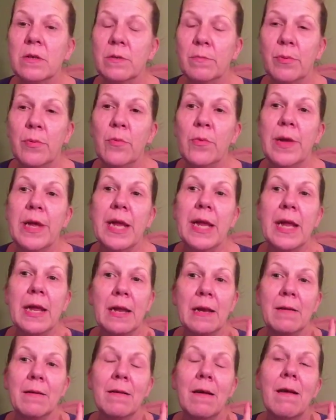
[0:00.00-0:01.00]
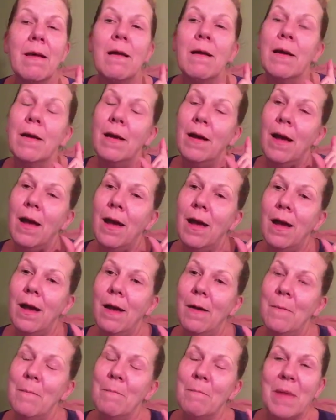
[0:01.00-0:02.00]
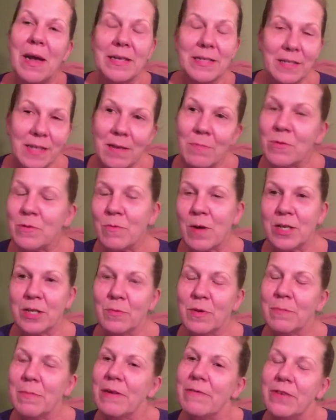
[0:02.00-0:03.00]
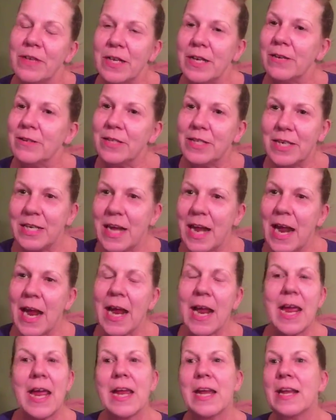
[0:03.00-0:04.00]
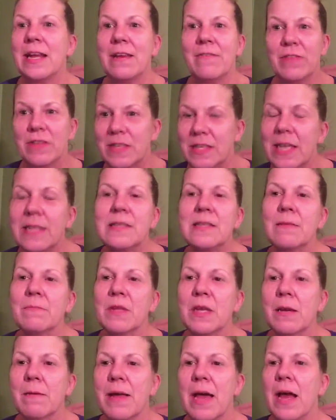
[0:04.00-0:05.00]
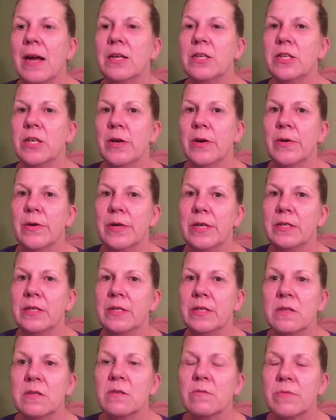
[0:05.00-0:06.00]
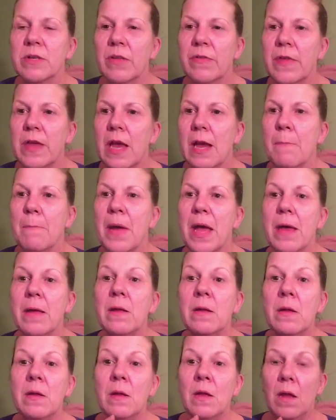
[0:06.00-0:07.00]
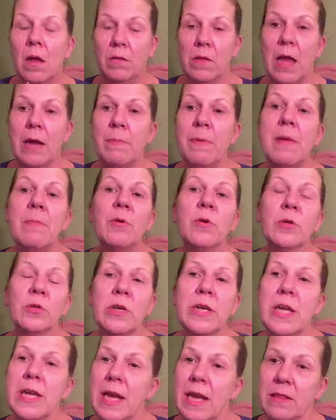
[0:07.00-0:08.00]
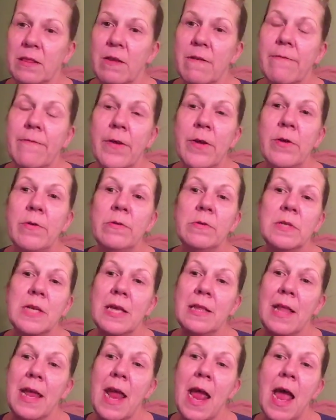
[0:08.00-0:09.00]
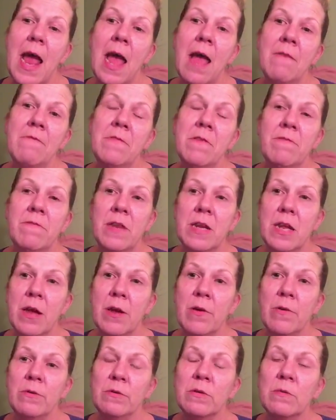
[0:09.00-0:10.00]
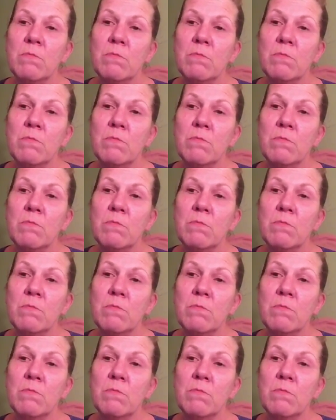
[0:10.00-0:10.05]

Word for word: a good point, and my son was watching one of my videos today and even said something about it, so it's a real thing. But a lot of people are looking at their phones and they have the videos